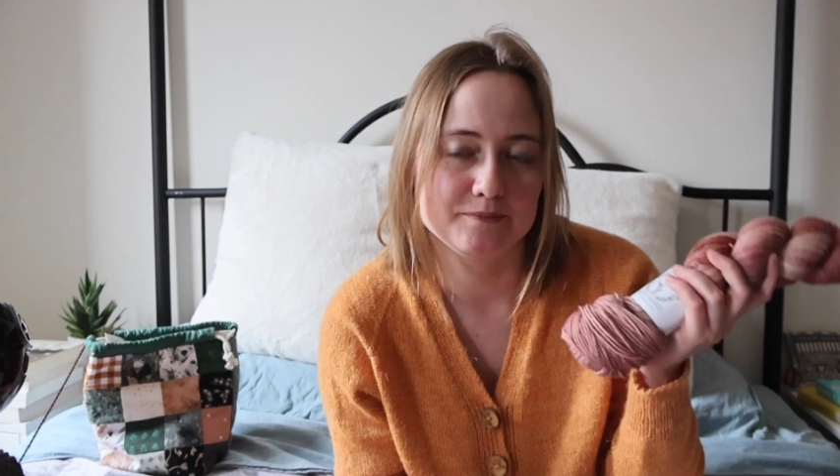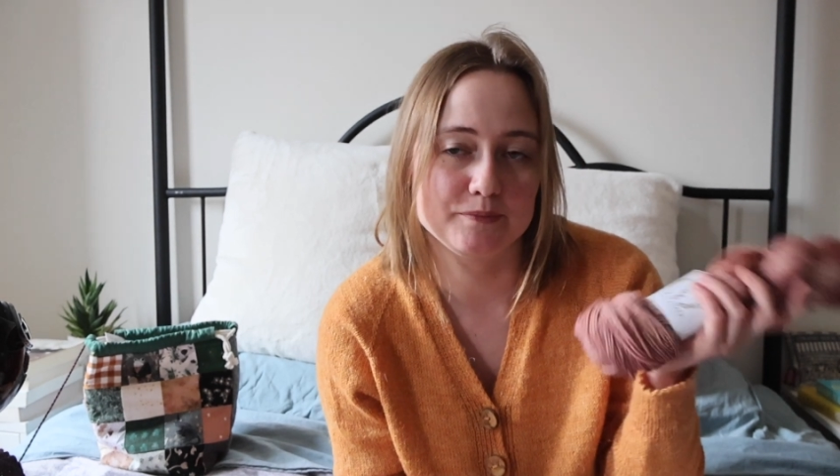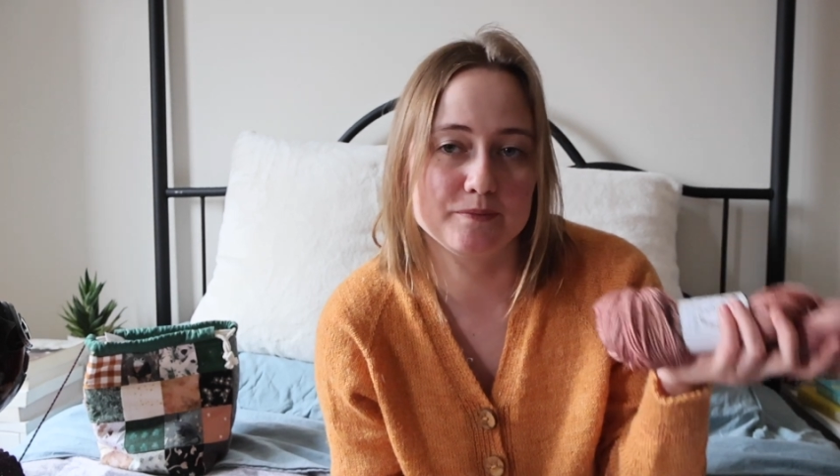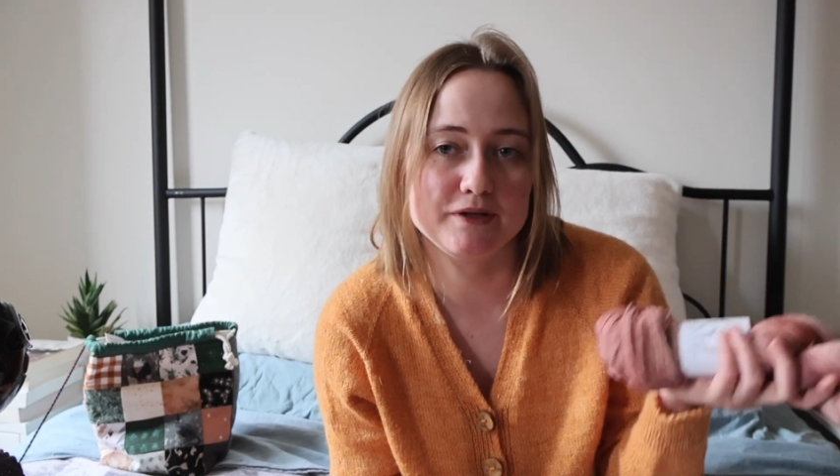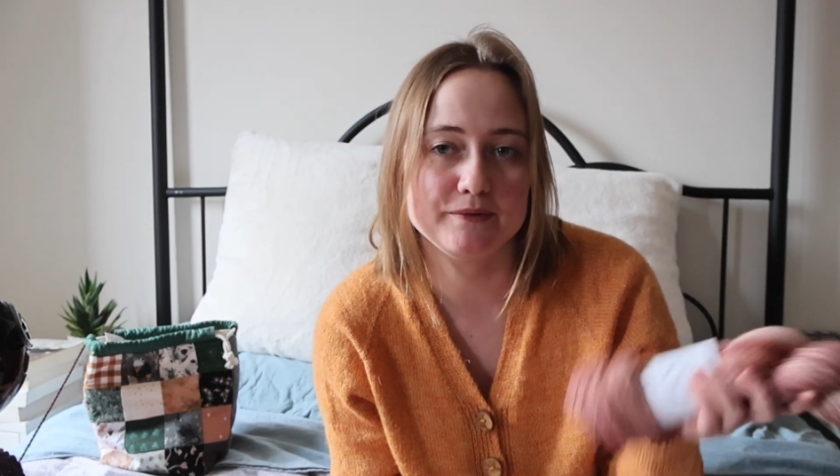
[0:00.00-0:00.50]

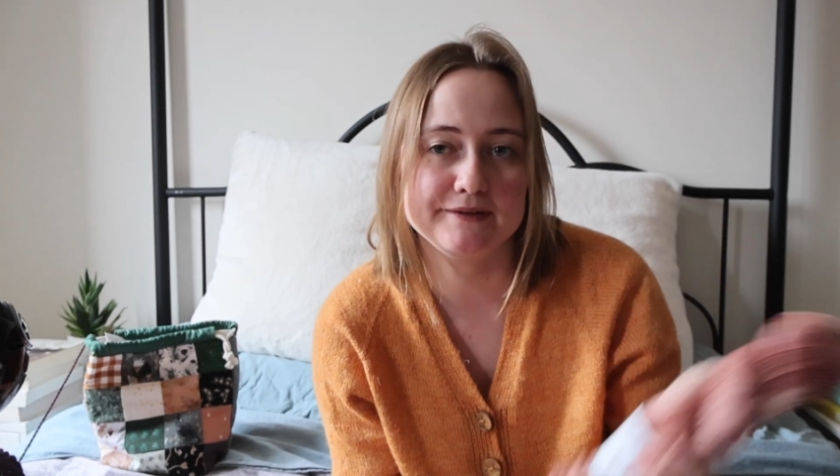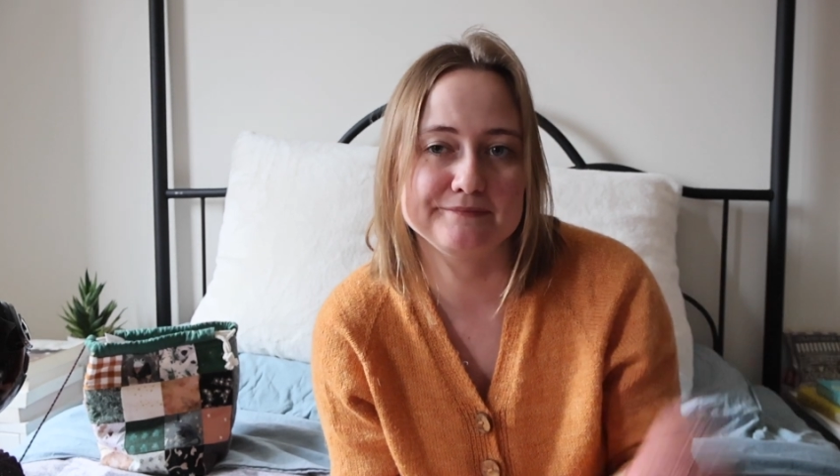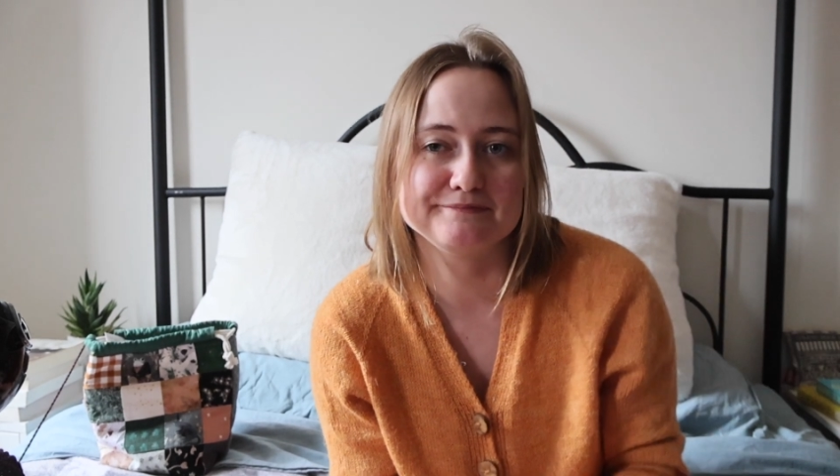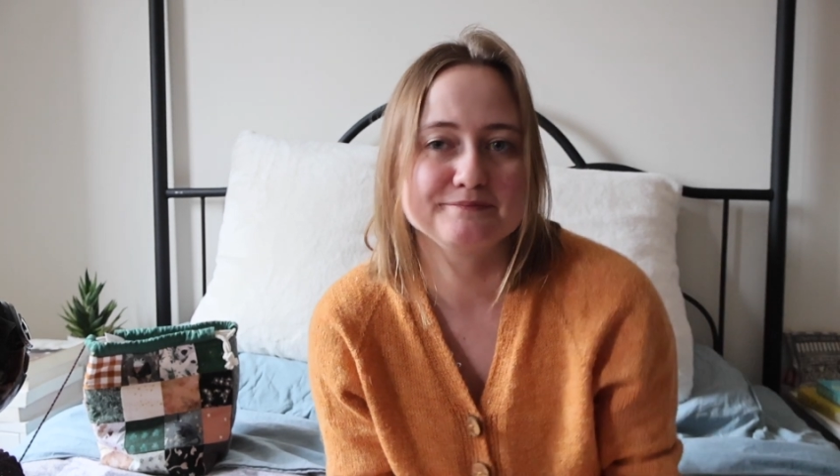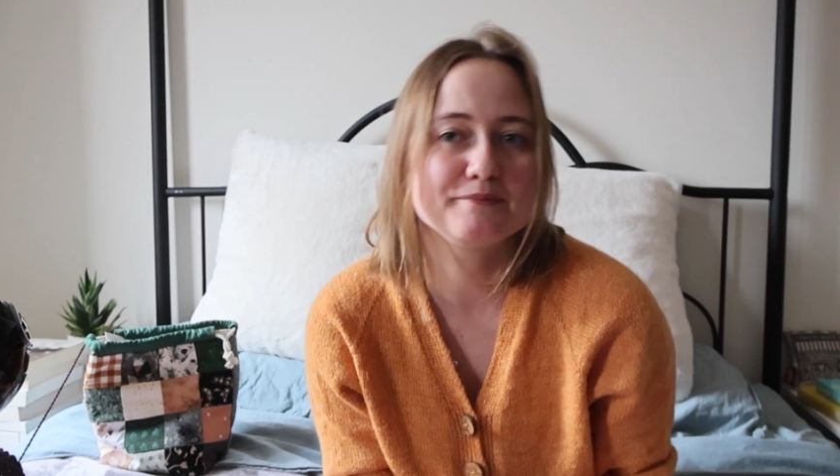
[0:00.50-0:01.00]
But maybe
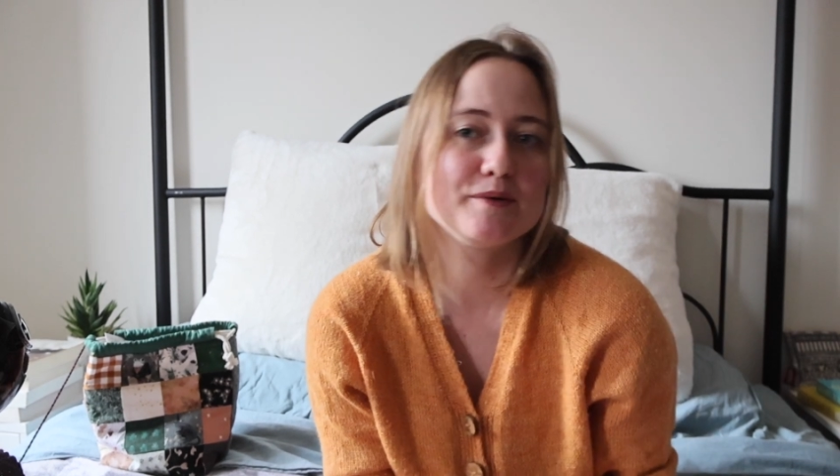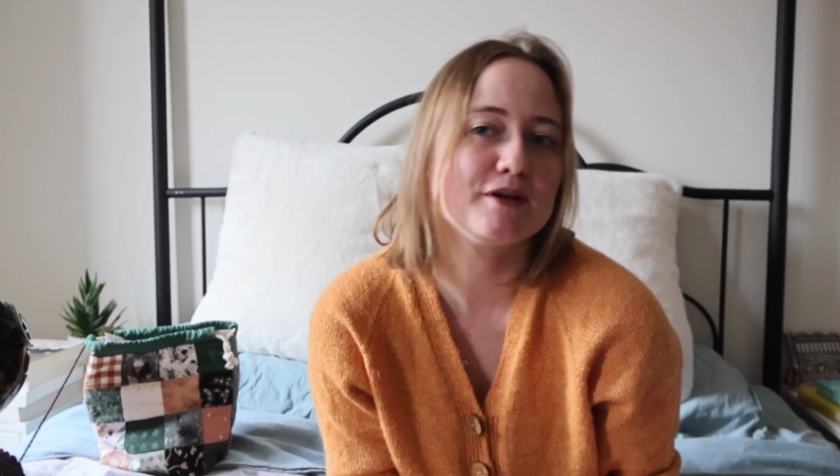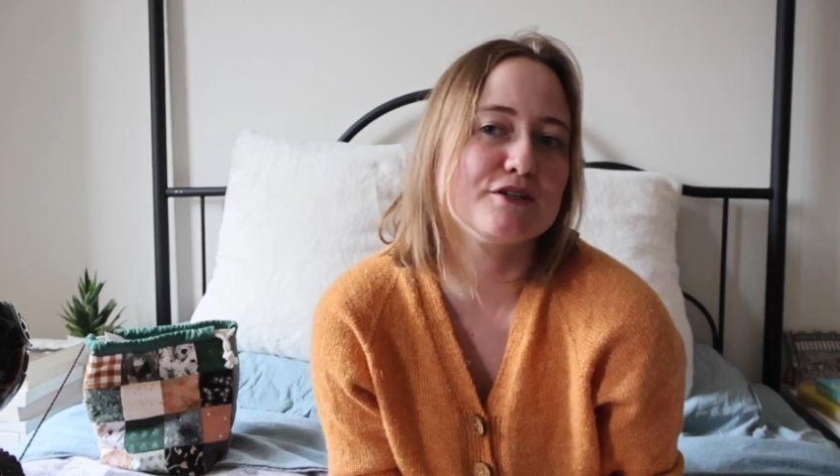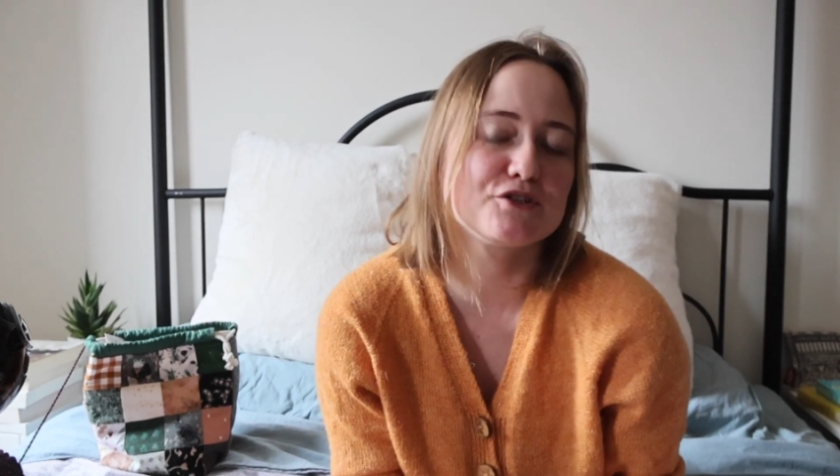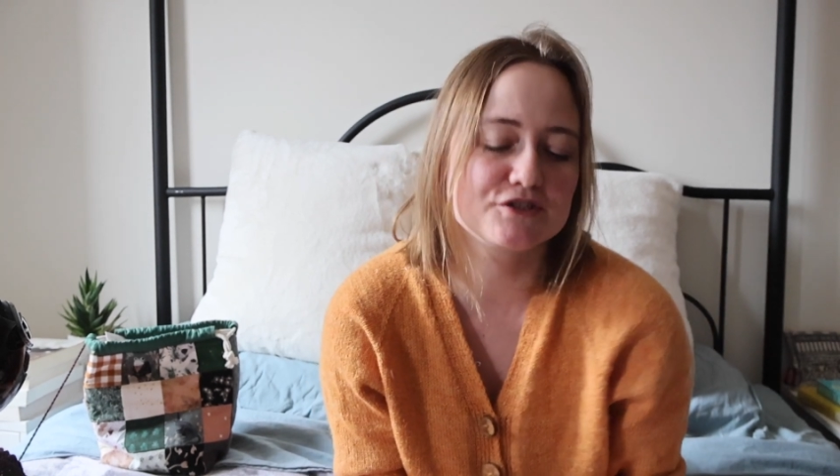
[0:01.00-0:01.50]

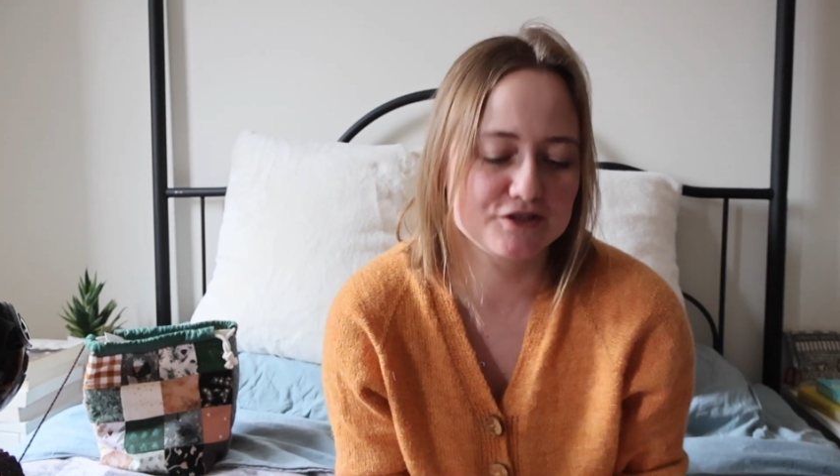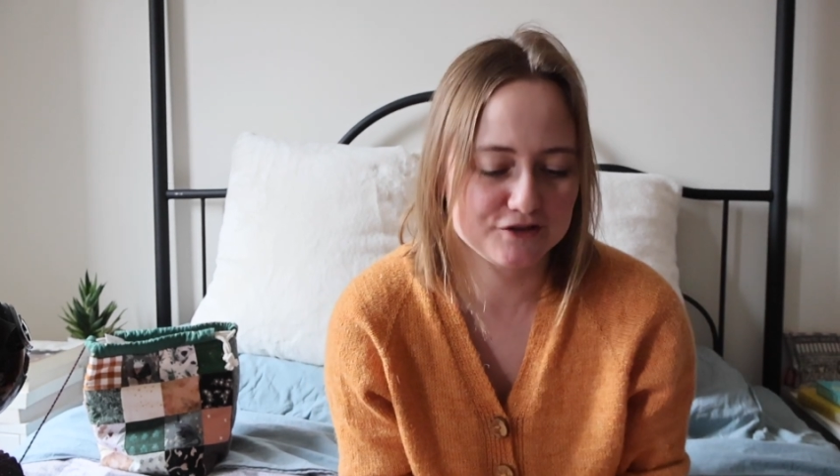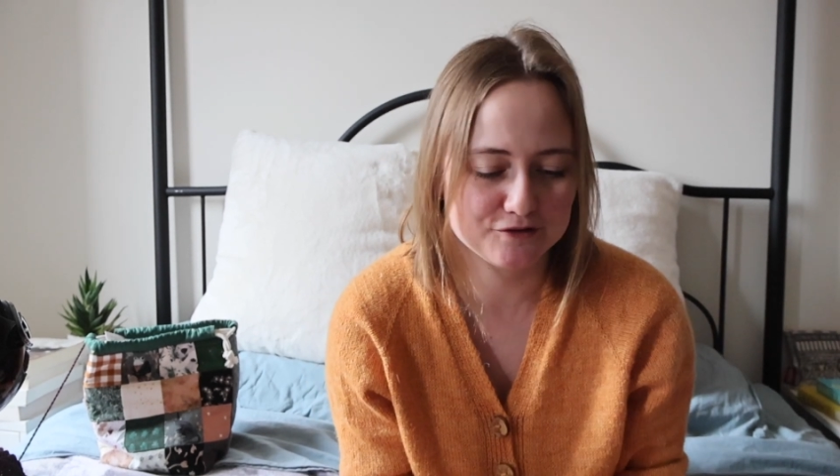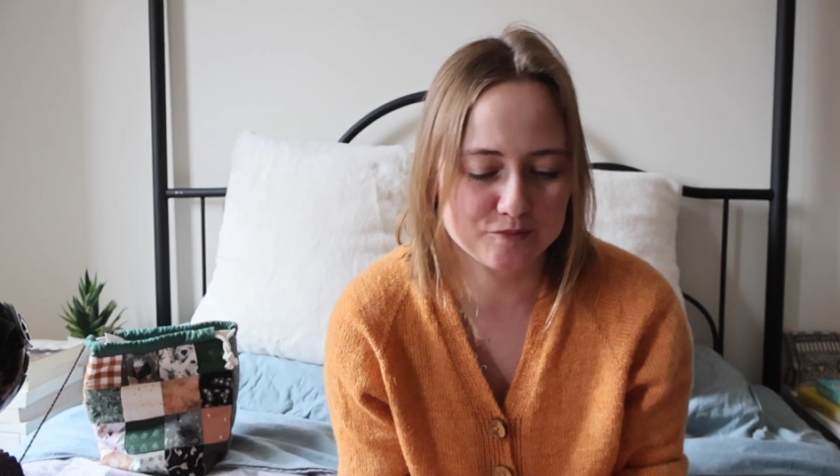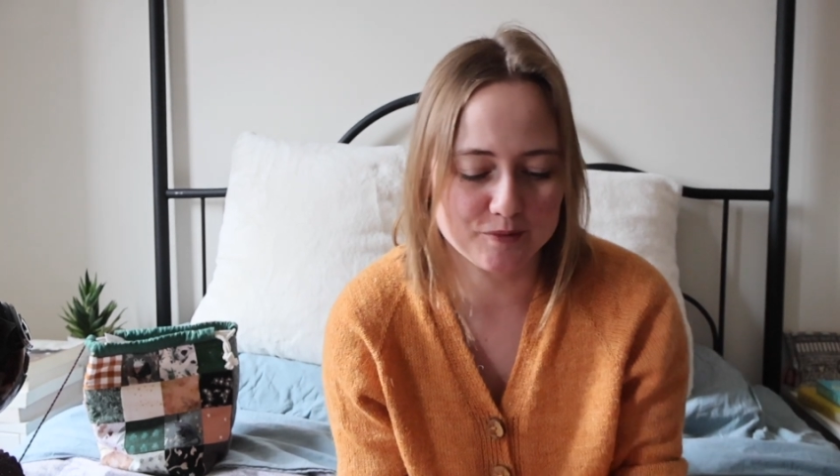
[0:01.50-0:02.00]
I just didn't
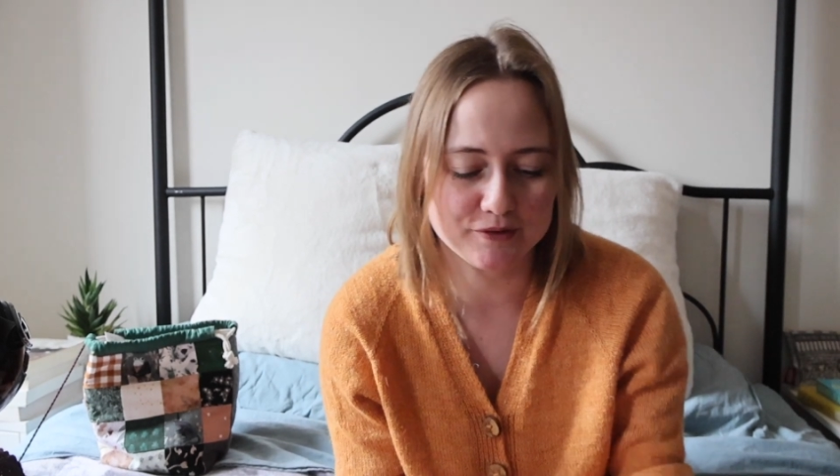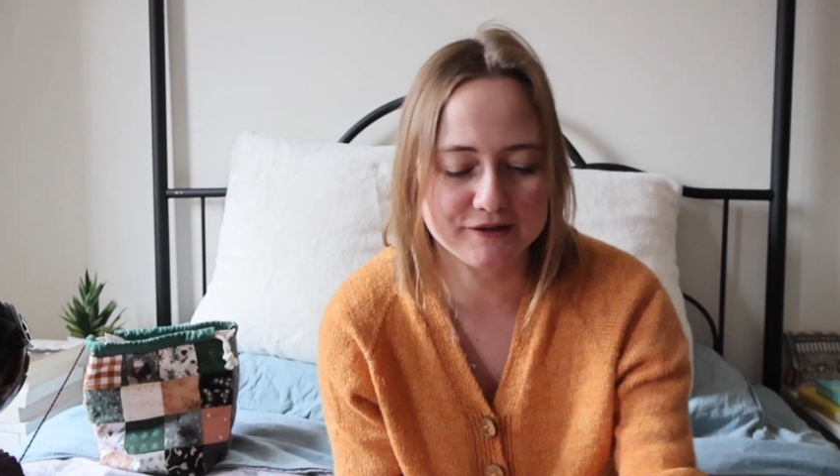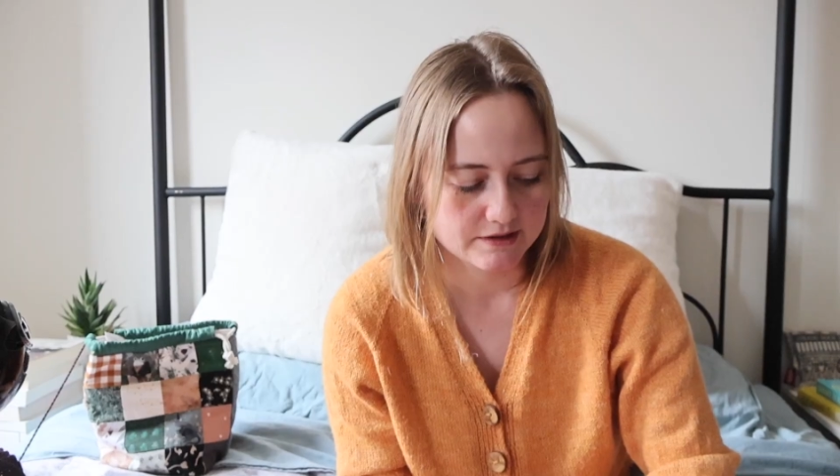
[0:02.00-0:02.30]
look properly.